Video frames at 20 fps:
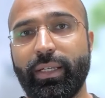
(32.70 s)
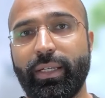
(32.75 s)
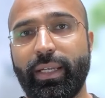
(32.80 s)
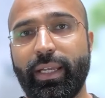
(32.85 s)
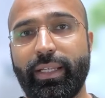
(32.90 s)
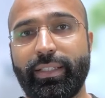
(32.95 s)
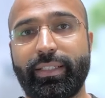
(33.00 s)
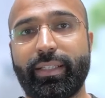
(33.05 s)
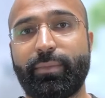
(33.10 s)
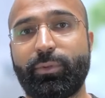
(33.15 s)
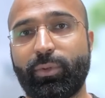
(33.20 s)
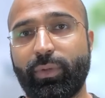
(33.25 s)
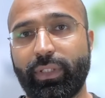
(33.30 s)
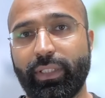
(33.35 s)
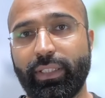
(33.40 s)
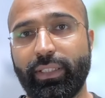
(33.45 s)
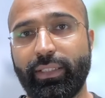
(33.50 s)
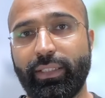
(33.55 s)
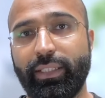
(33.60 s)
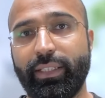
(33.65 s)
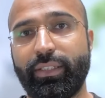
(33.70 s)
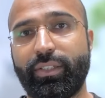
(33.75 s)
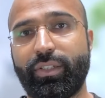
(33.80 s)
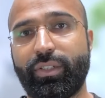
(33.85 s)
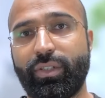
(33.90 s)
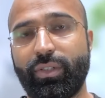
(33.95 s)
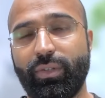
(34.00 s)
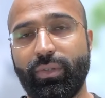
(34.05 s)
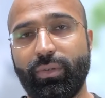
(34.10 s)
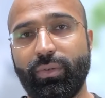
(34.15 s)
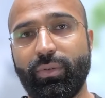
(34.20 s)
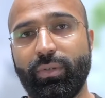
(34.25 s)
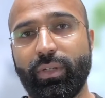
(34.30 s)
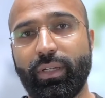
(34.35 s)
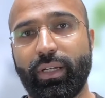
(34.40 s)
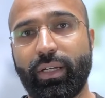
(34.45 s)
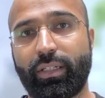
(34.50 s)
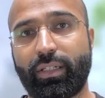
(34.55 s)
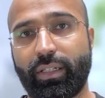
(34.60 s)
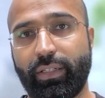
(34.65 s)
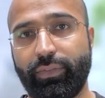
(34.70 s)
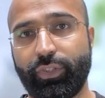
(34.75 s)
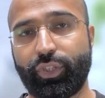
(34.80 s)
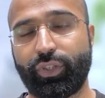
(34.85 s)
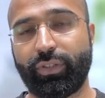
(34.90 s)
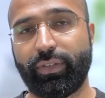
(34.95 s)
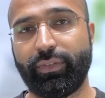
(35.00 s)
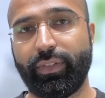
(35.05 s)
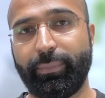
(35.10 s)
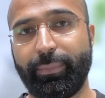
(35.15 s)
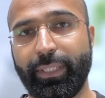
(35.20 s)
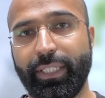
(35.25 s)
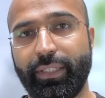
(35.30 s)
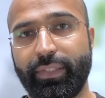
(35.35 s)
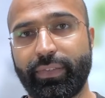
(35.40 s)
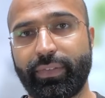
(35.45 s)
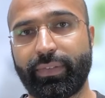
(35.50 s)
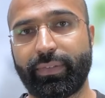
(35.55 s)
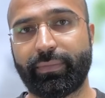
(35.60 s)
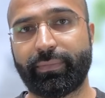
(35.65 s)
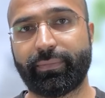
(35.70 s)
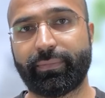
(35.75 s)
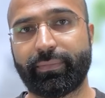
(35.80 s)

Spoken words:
and subsequently leads to a curvature of the penis.